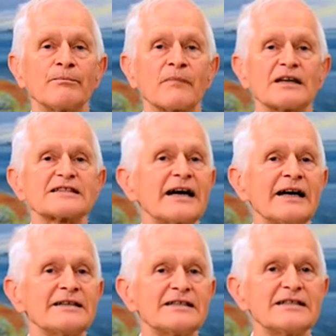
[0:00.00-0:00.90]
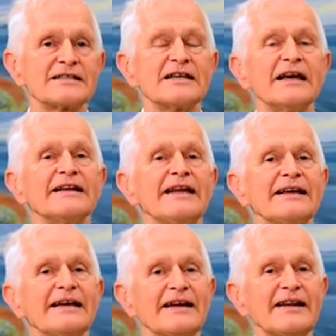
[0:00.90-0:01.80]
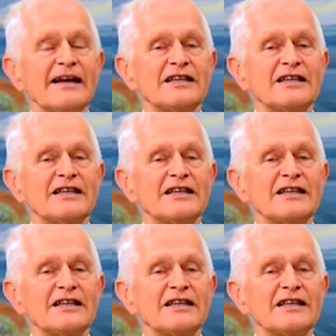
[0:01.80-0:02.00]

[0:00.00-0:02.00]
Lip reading: scientists, they get their